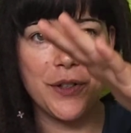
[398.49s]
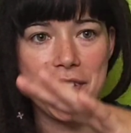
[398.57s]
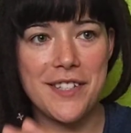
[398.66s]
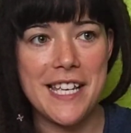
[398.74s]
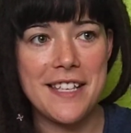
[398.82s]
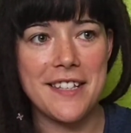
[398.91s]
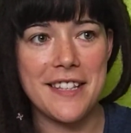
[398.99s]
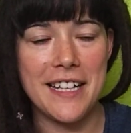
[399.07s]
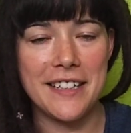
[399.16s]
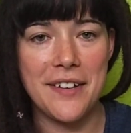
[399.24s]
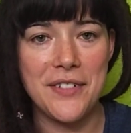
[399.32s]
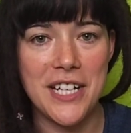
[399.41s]
season
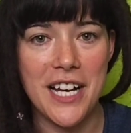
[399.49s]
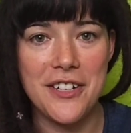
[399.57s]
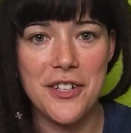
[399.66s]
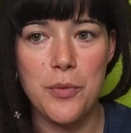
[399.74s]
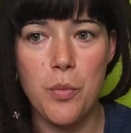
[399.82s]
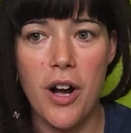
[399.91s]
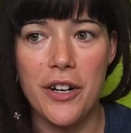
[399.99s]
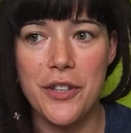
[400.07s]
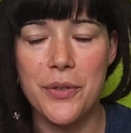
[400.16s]
that Levy and I just walked